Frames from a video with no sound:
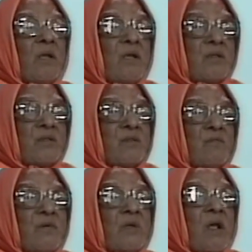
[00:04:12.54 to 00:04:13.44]
things
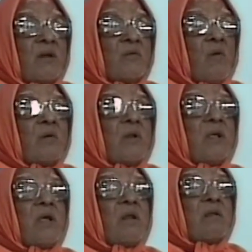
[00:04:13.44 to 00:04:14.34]
which are
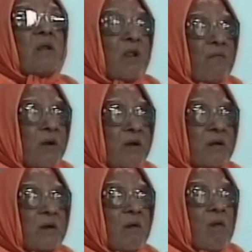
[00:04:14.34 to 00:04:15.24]
totally
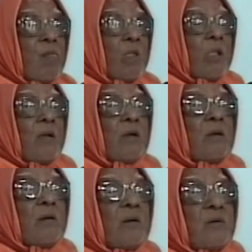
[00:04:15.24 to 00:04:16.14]
irrelevant
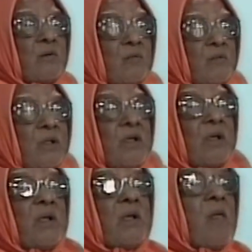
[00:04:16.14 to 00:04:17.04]
to
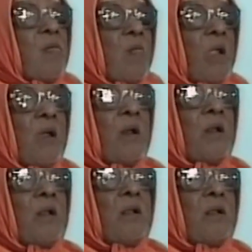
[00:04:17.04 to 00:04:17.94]
the
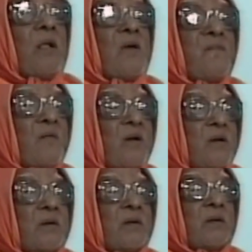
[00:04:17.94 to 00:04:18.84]

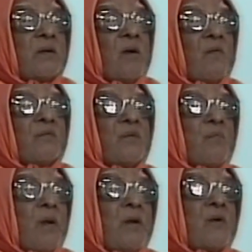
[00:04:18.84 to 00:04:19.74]
effort of the
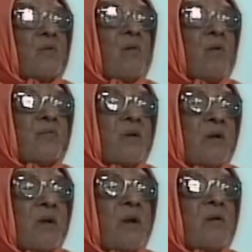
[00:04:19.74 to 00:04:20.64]
mind to
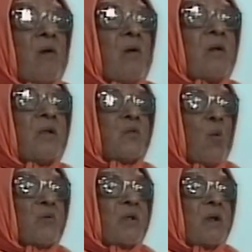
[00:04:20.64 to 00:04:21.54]
concentrate on a
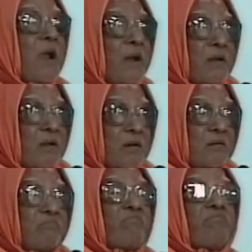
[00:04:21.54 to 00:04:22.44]
chosen ideal.
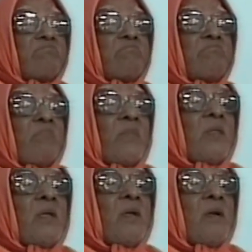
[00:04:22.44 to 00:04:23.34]

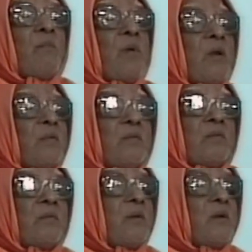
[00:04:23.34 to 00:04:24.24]
But
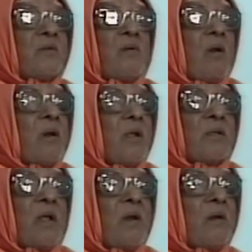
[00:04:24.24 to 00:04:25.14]
it is not
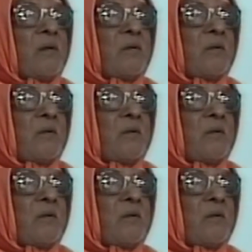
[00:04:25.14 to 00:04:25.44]
like that.